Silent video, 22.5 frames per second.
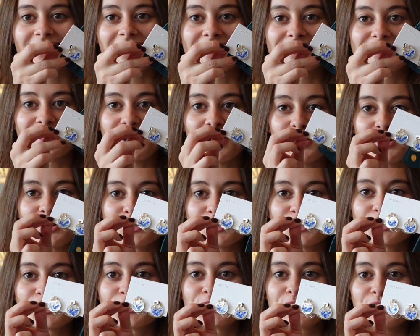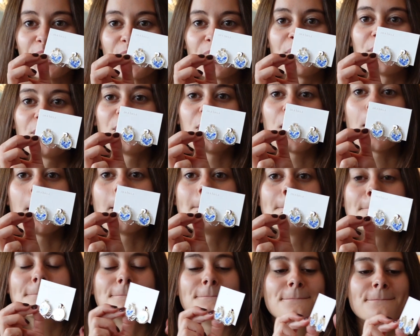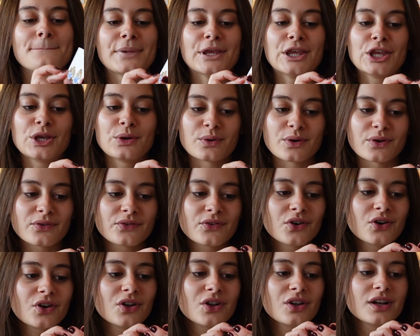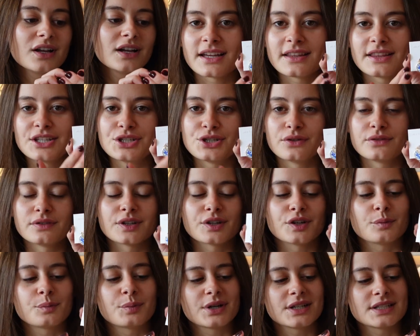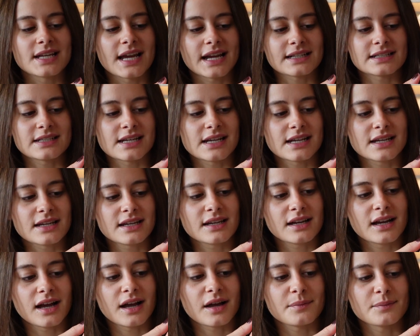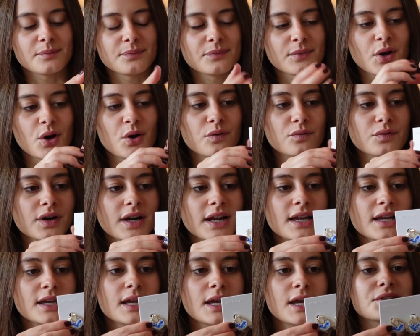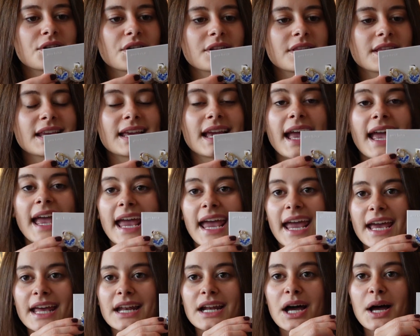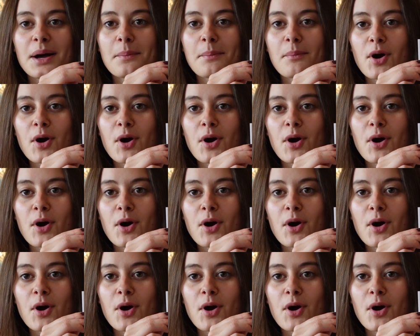These are so beautiful. They do have a little protecting um, over it. These are the Hannah